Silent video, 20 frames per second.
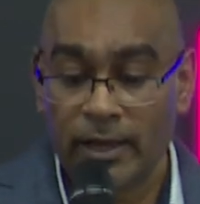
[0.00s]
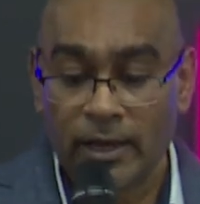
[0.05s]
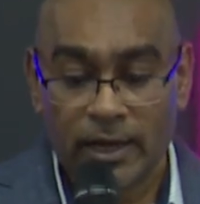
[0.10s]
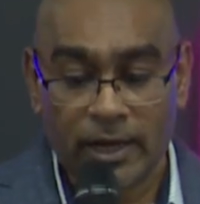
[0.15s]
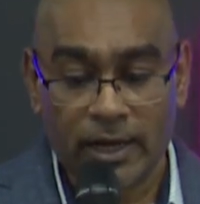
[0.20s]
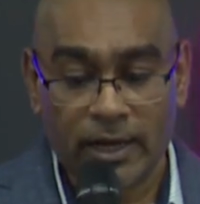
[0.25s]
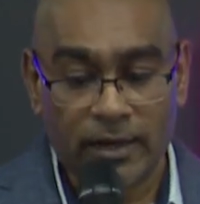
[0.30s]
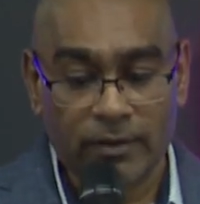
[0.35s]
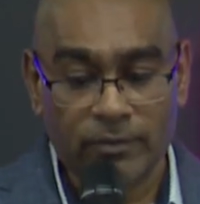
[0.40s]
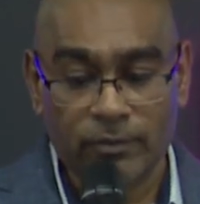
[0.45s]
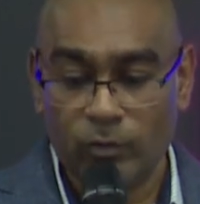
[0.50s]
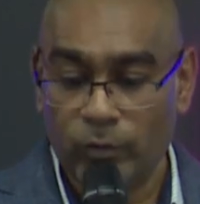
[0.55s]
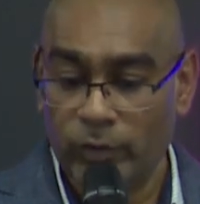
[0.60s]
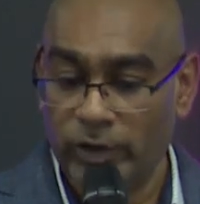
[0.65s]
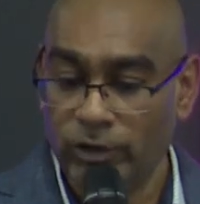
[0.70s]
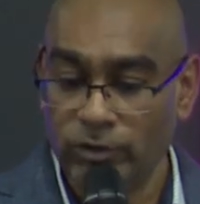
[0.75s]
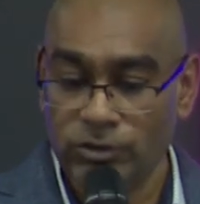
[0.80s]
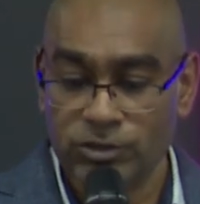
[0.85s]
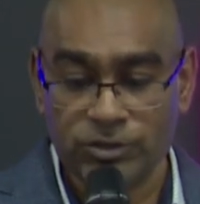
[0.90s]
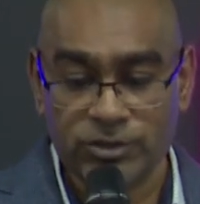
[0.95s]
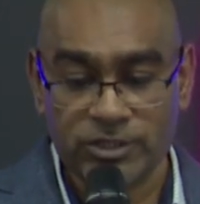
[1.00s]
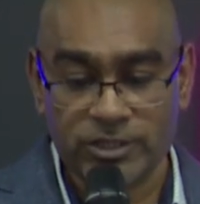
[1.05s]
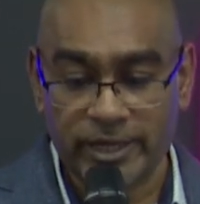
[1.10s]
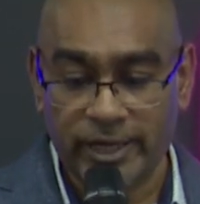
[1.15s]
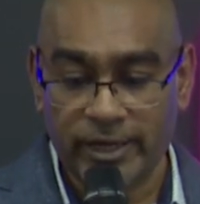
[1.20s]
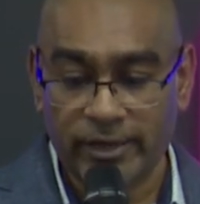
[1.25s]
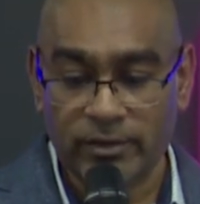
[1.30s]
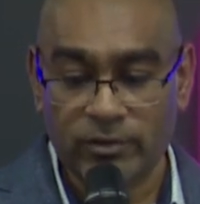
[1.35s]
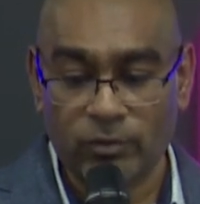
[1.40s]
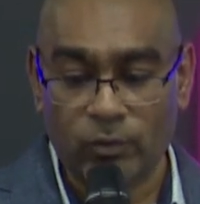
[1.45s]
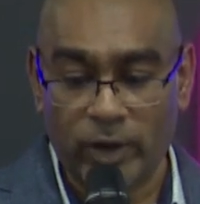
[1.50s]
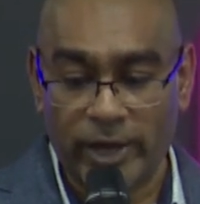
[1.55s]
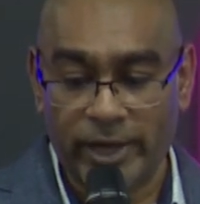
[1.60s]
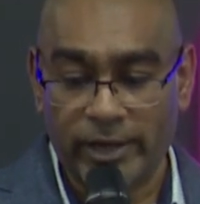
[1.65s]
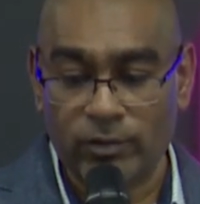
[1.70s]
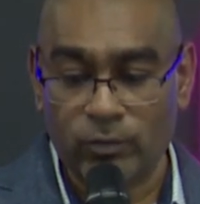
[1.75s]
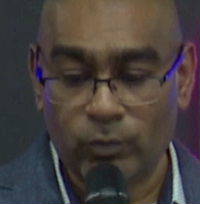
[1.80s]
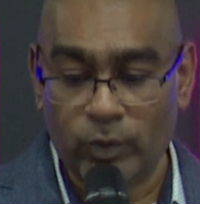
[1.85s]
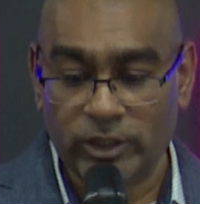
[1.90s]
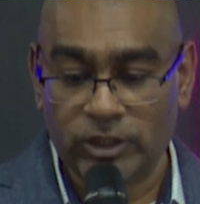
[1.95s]
We're also seeing the way
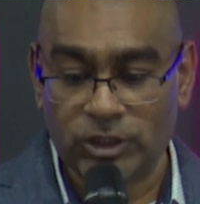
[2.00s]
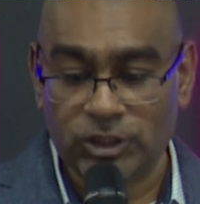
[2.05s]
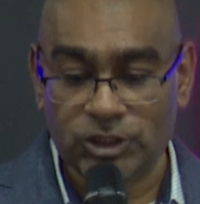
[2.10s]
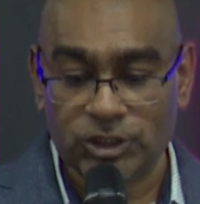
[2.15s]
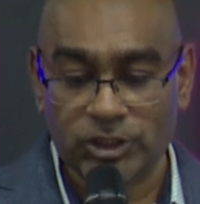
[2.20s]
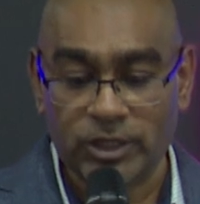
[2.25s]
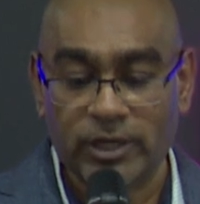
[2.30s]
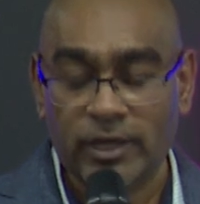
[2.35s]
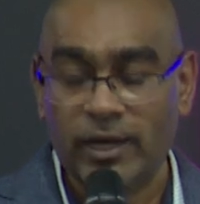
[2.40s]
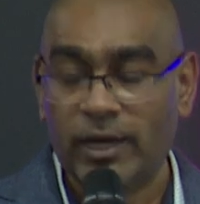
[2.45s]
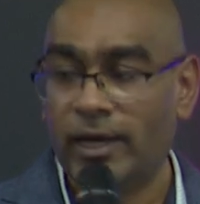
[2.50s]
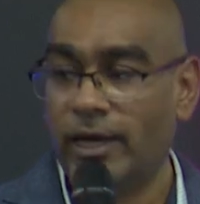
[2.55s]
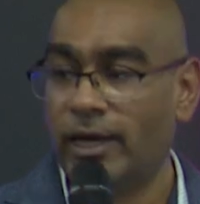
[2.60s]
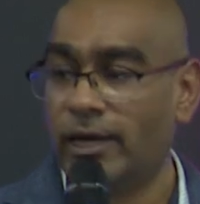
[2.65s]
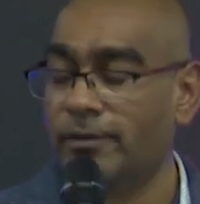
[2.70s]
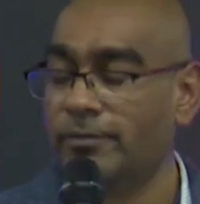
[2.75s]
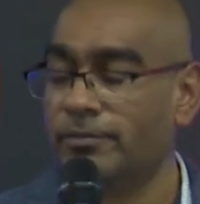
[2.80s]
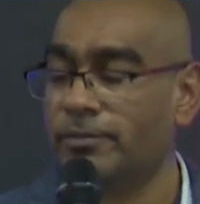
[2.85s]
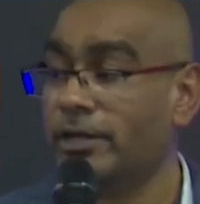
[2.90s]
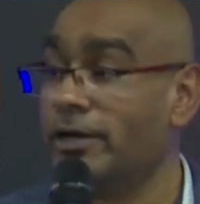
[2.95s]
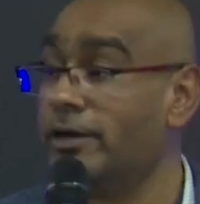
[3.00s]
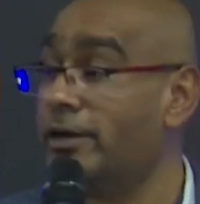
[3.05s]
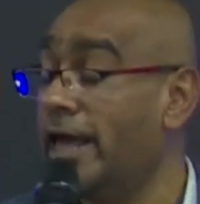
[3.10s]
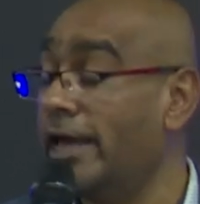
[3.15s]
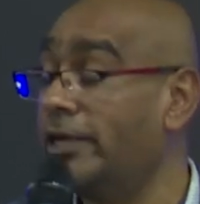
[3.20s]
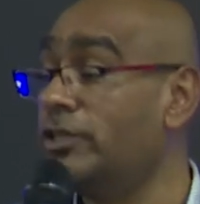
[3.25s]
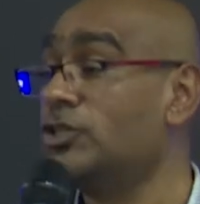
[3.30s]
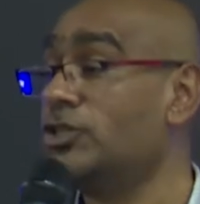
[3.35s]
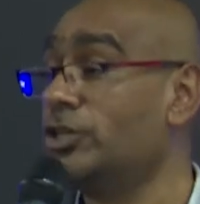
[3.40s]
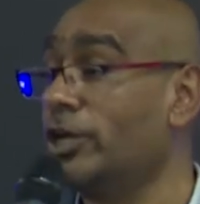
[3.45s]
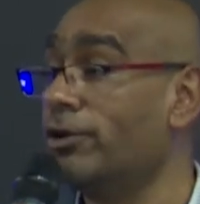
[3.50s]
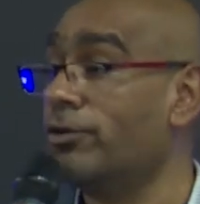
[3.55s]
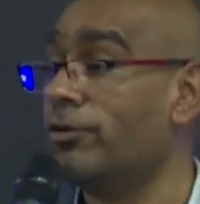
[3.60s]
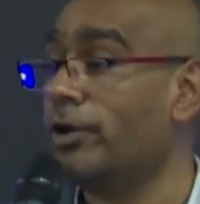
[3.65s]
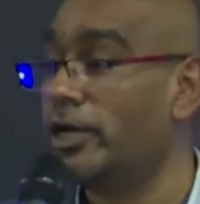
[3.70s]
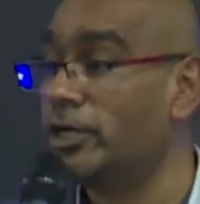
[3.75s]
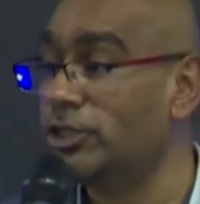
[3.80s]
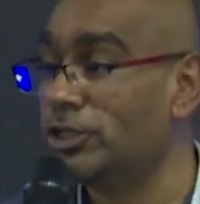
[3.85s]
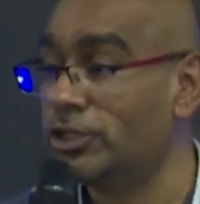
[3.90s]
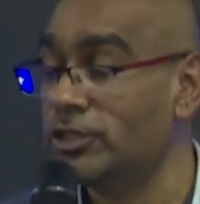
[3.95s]
in which the next
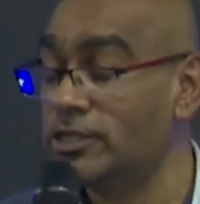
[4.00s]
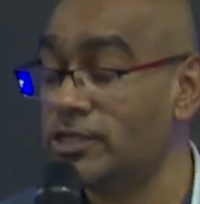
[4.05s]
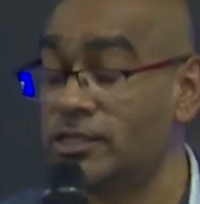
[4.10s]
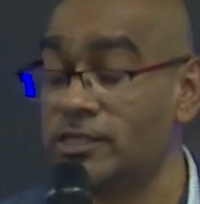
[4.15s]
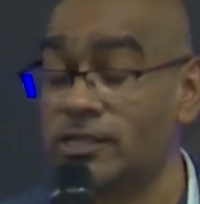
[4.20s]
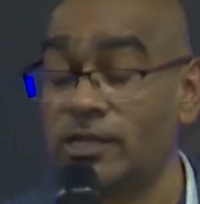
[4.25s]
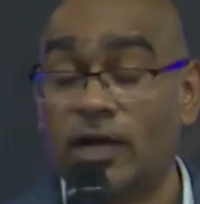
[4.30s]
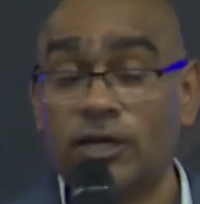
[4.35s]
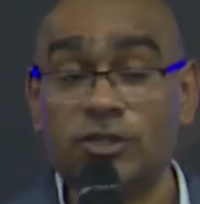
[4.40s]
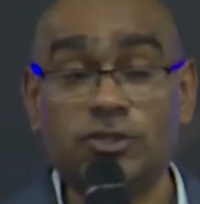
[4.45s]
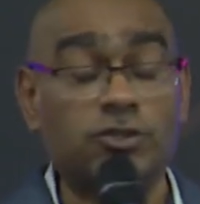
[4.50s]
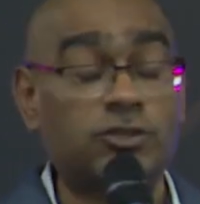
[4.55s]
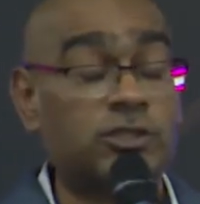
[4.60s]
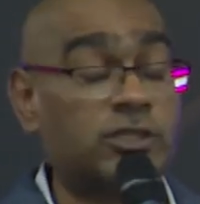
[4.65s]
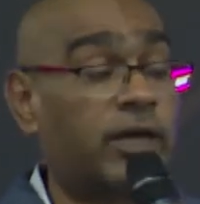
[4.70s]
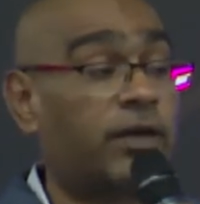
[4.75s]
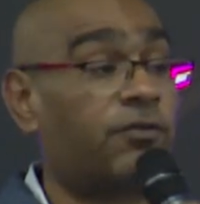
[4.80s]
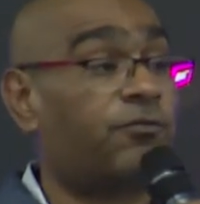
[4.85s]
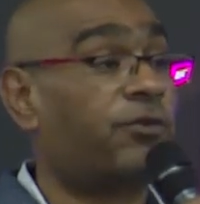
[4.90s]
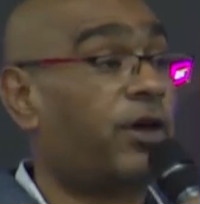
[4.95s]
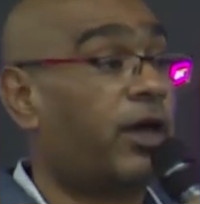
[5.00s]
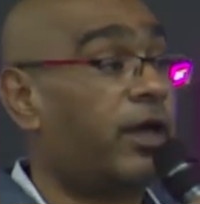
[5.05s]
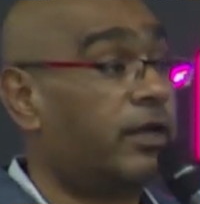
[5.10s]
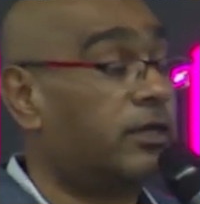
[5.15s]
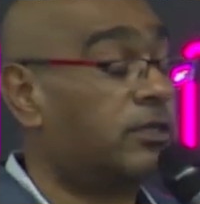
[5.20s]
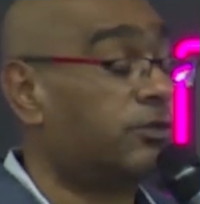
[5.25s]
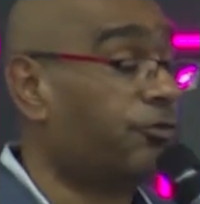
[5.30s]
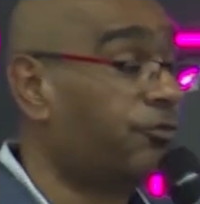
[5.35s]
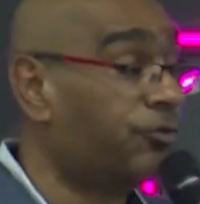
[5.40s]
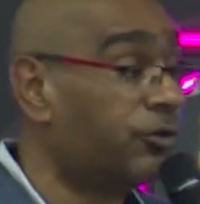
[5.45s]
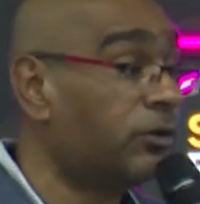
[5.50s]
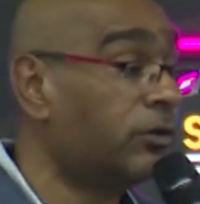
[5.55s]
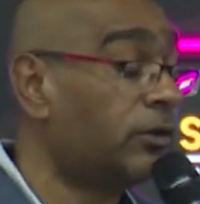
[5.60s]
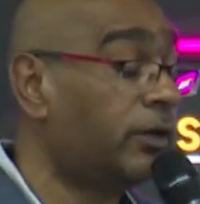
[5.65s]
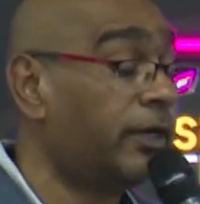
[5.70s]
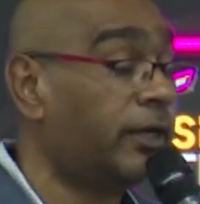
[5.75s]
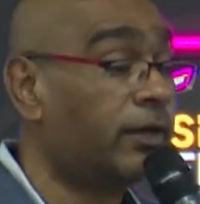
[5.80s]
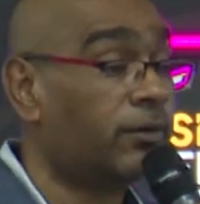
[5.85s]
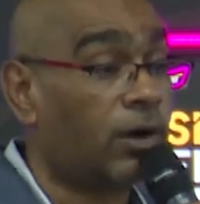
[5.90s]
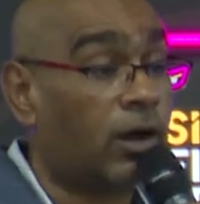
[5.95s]
generation starts to think very
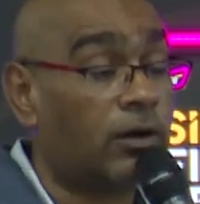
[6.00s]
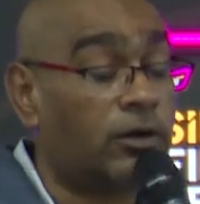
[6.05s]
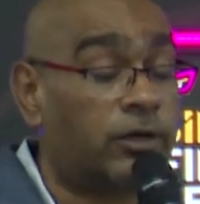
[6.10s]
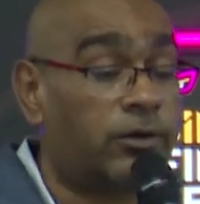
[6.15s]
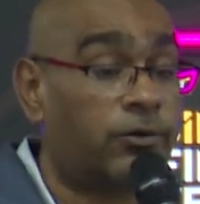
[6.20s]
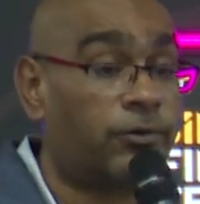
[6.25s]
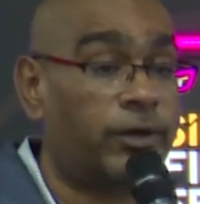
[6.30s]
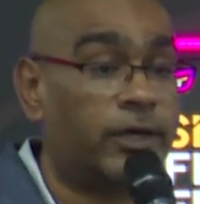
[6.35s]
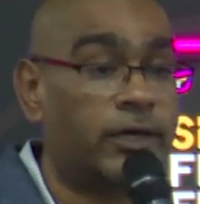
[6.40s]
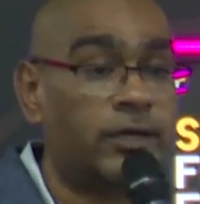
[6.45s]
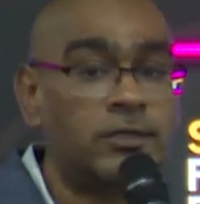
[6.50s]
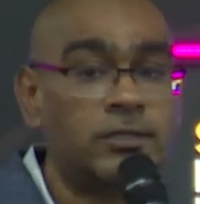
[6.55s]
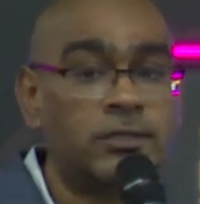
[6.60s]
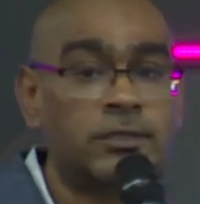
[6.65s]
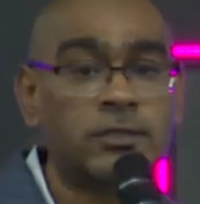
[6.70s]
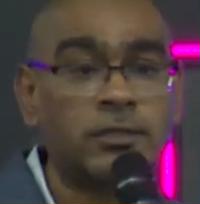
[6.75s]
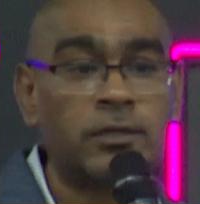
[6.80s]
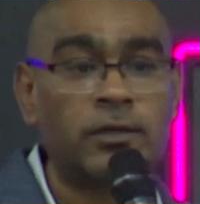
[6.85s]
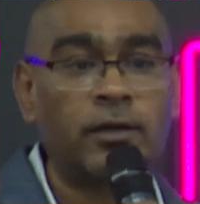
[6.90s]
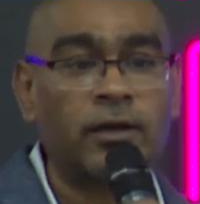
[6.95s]
differently around careers.